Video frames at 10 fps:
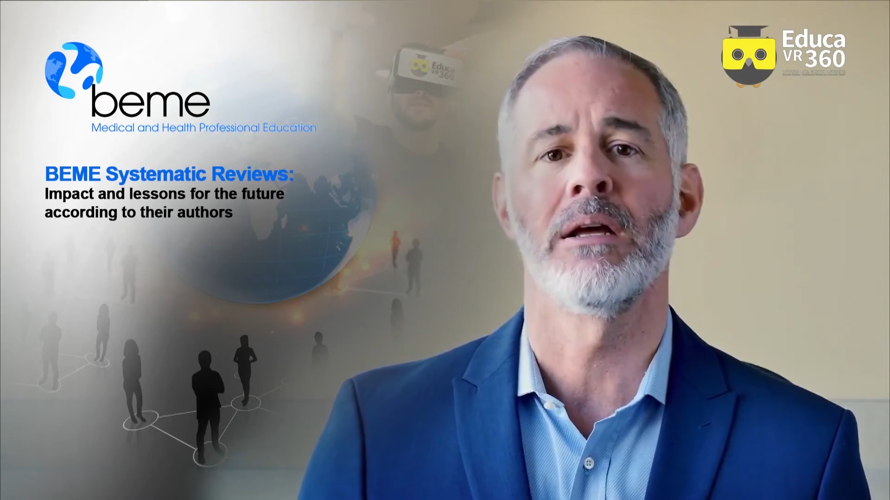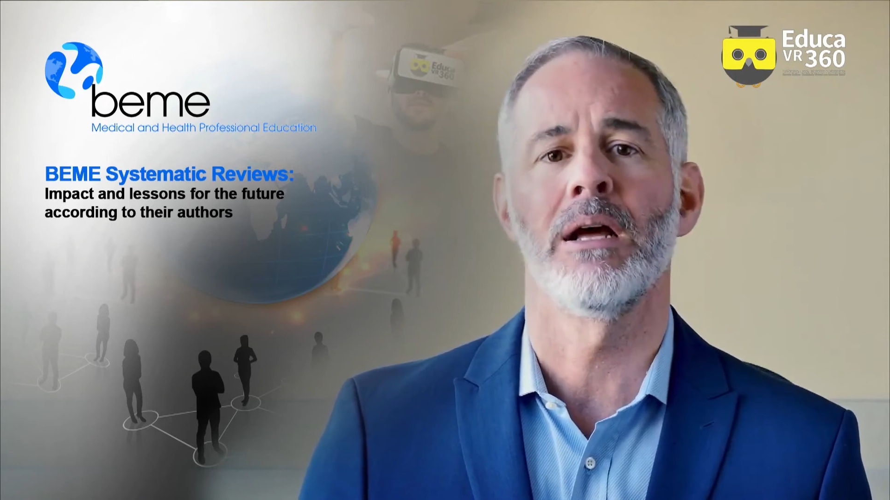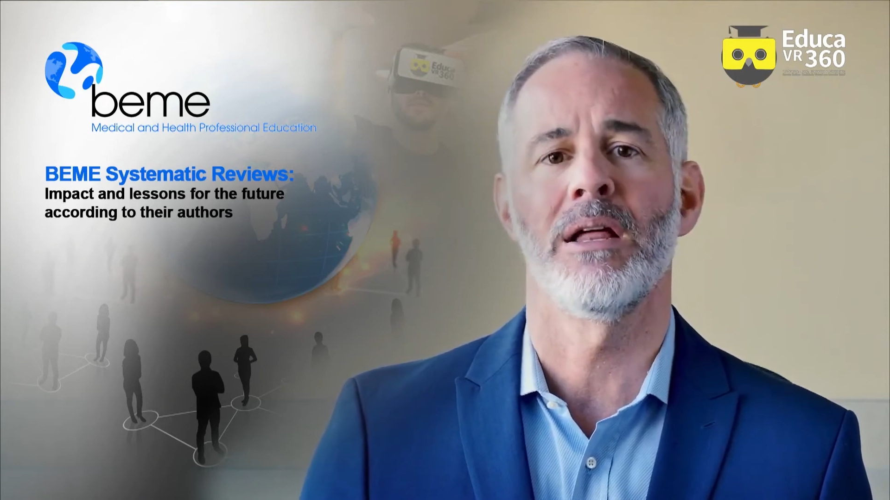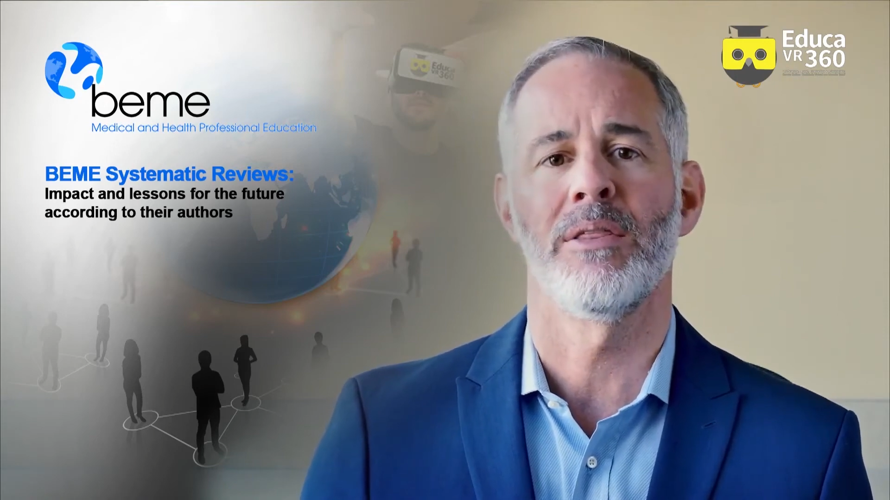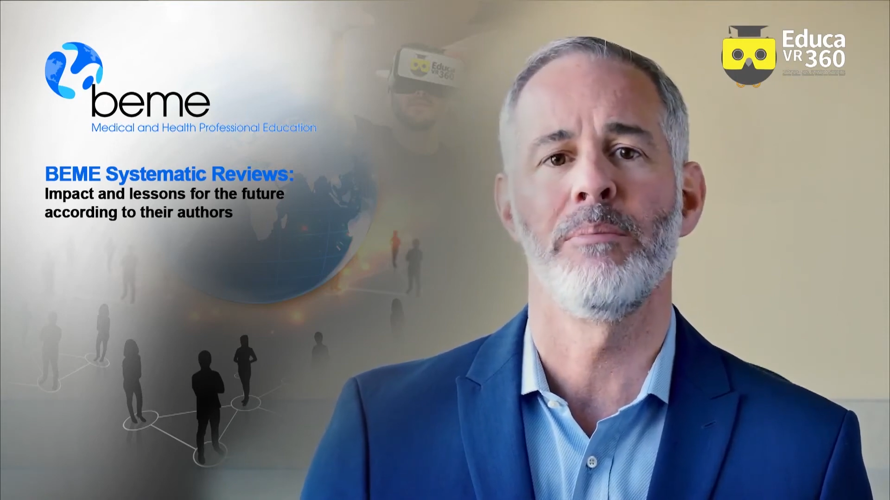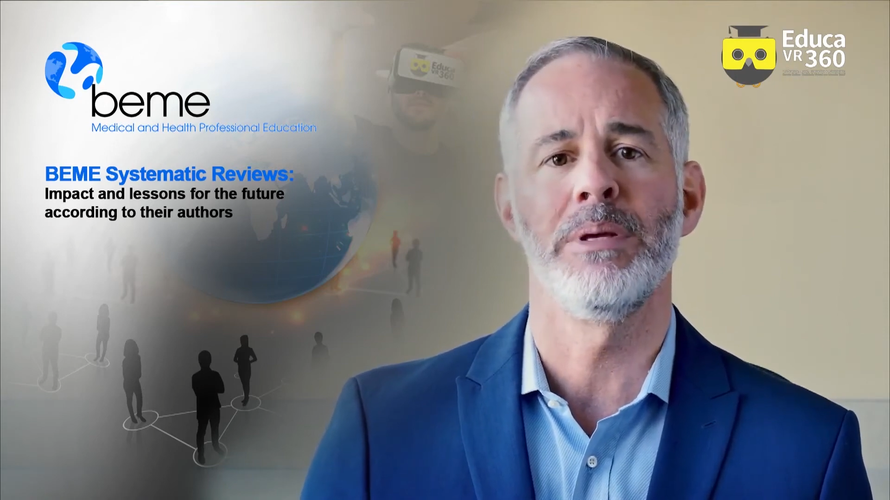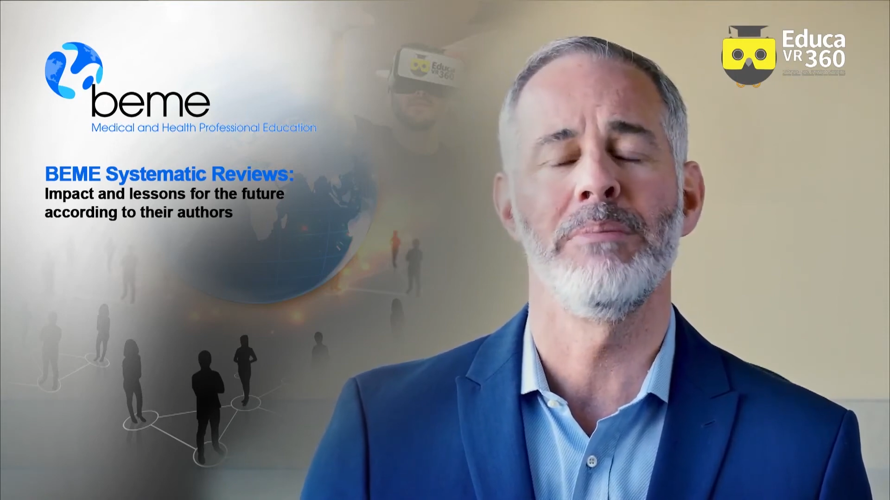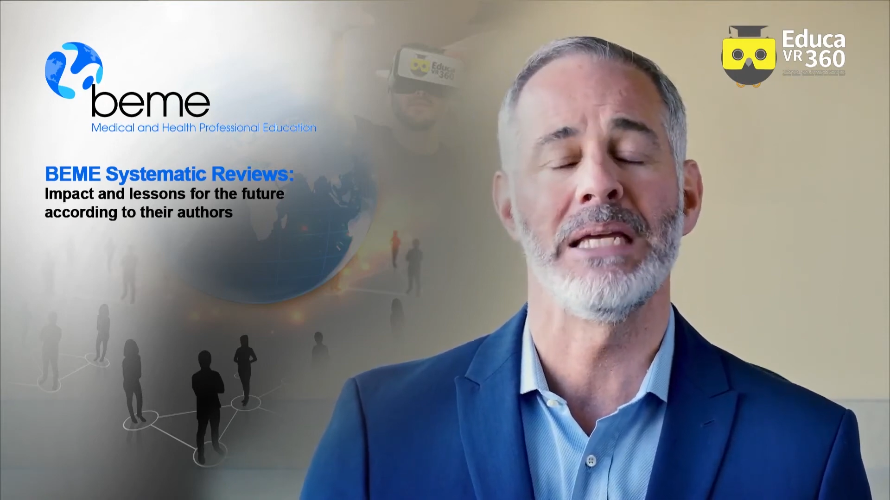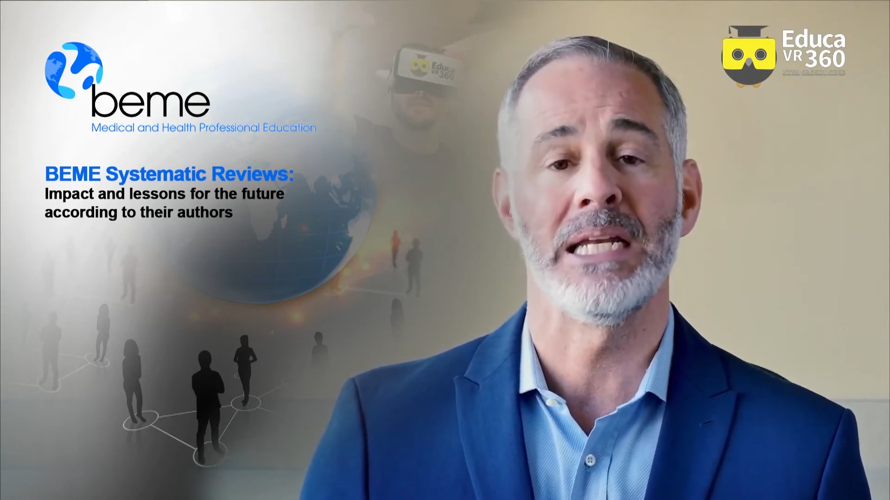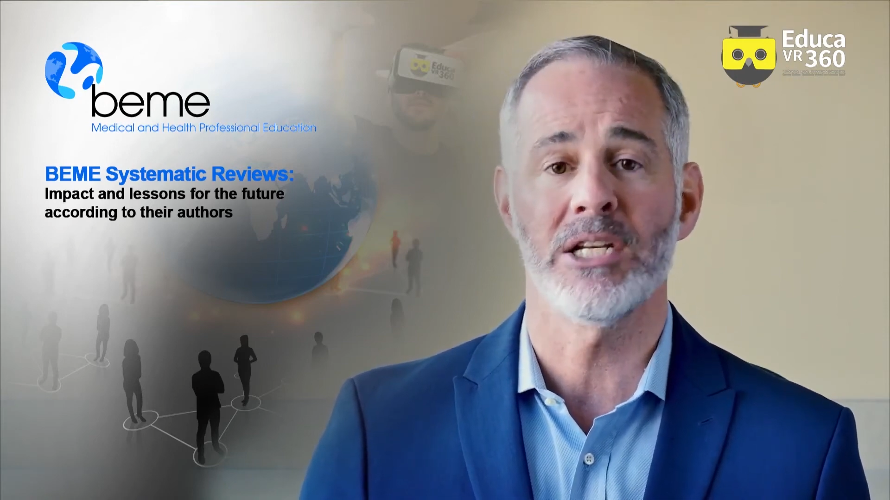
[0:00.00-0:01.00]
the
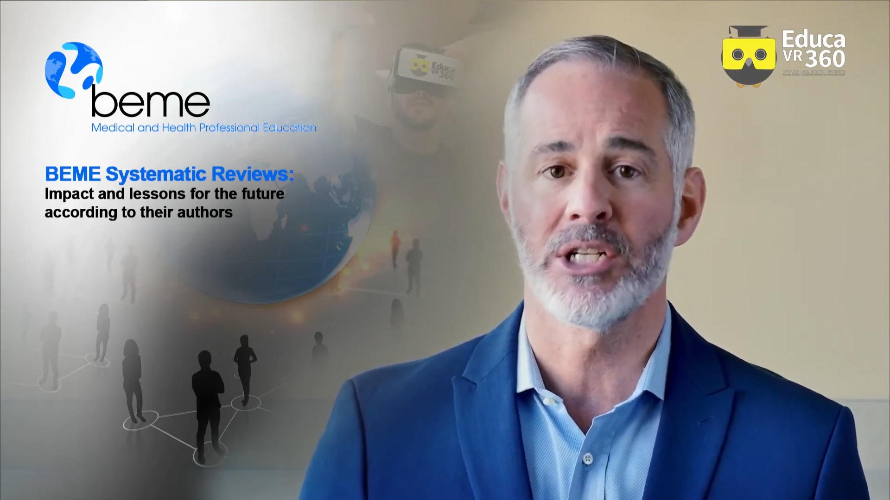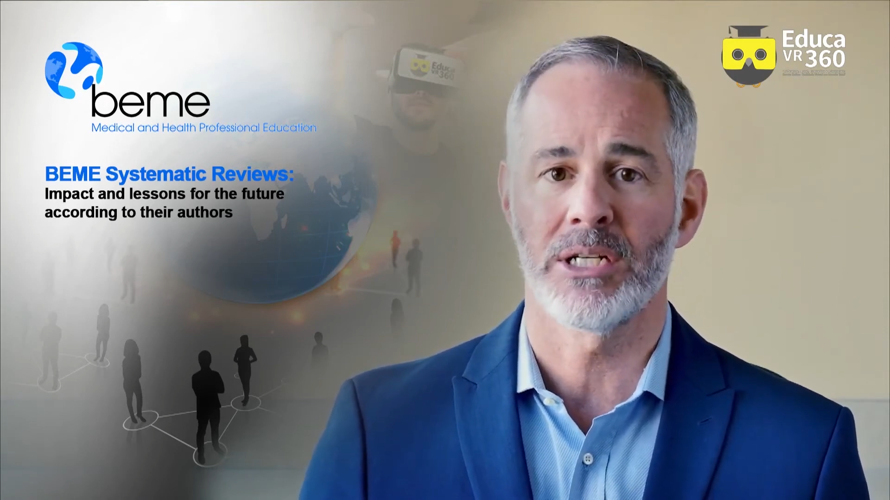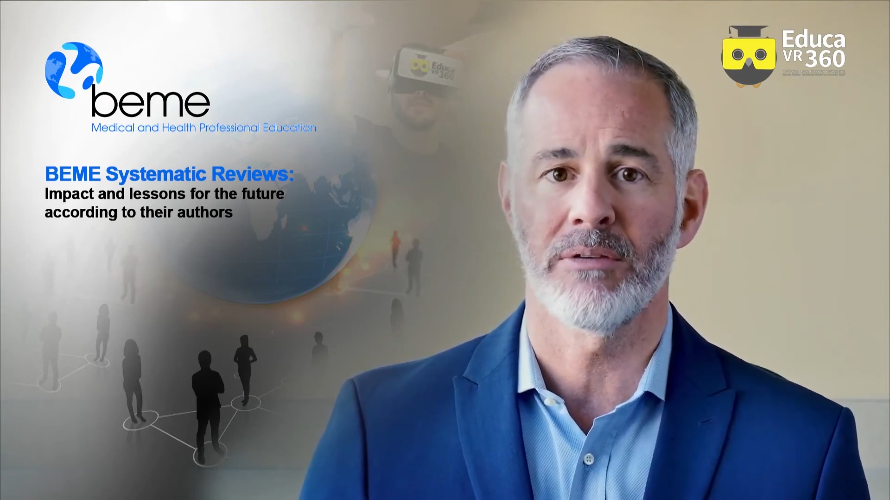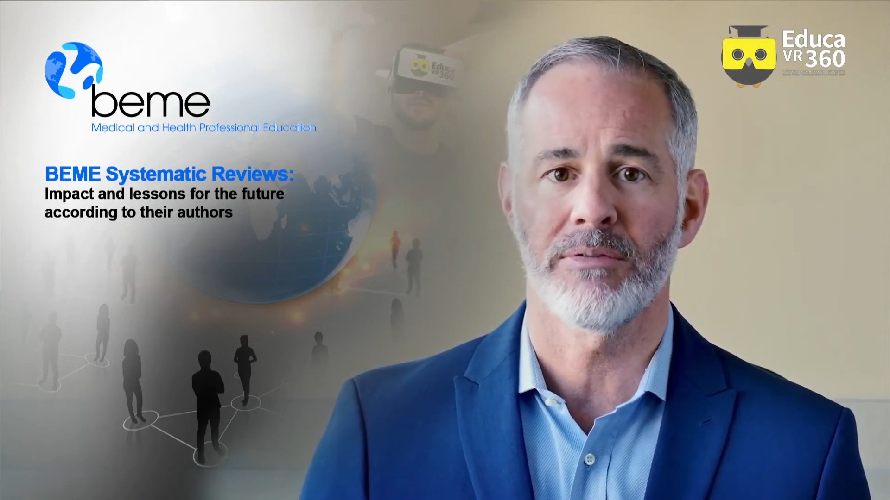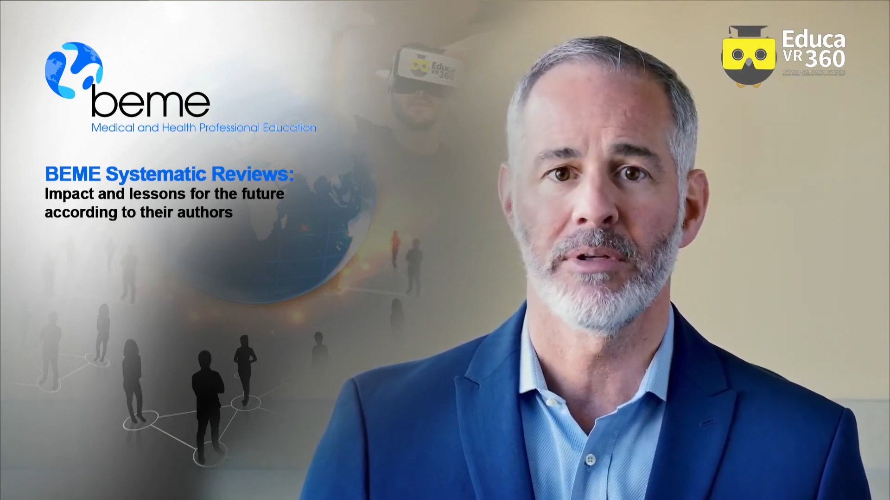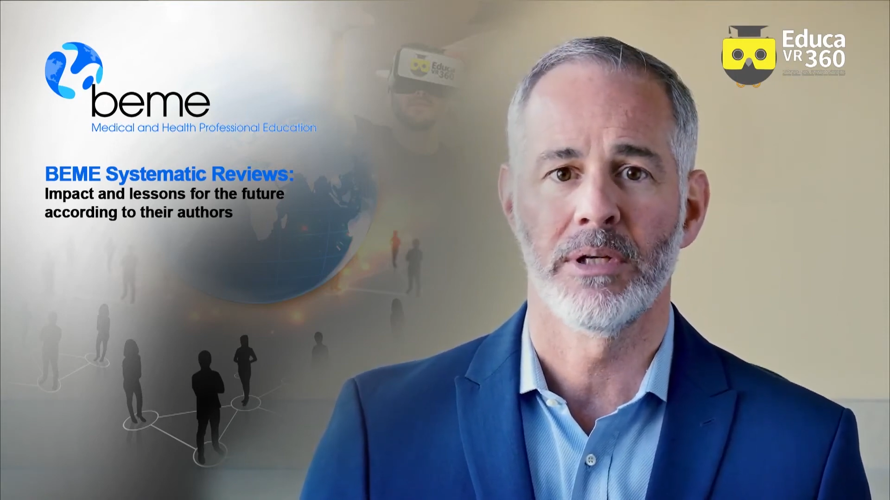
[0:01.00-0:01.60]
BEME initiative,